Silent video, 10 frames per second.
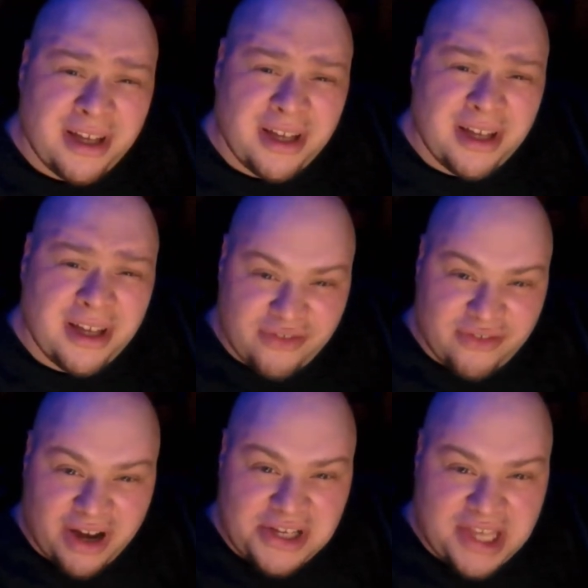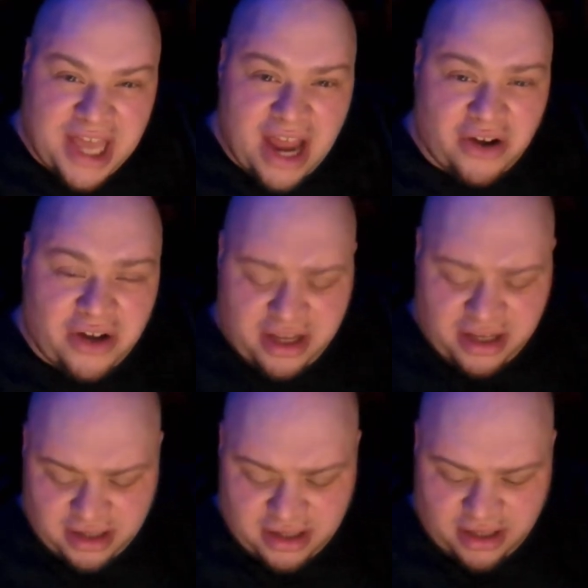It's very scary.
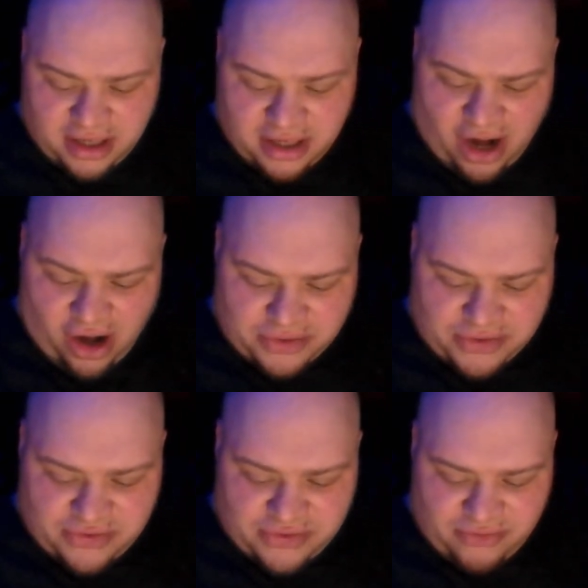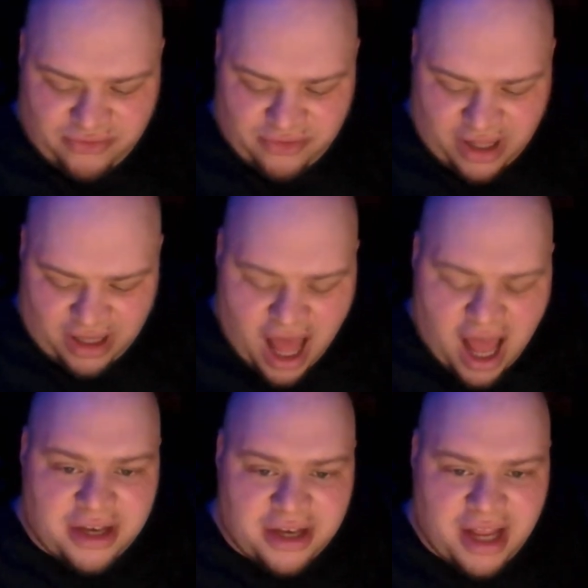It hurts a lot
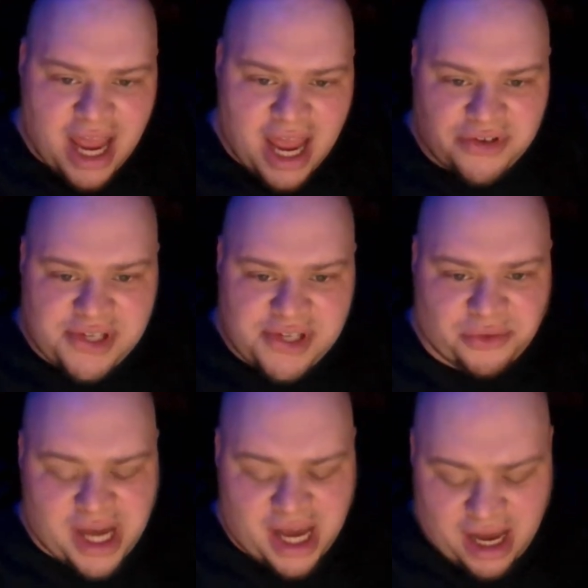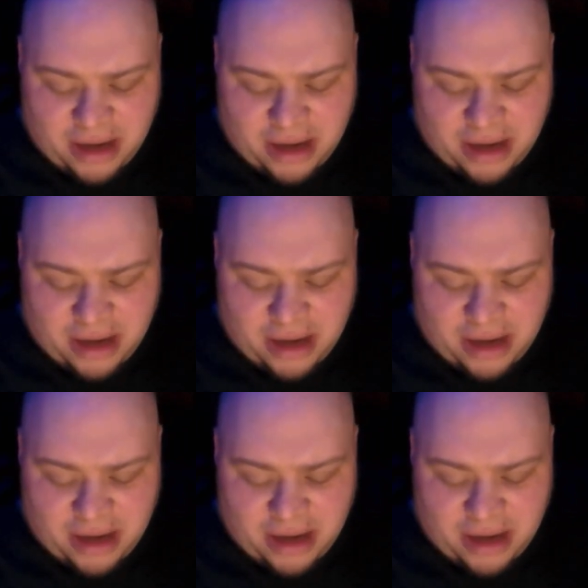every single time.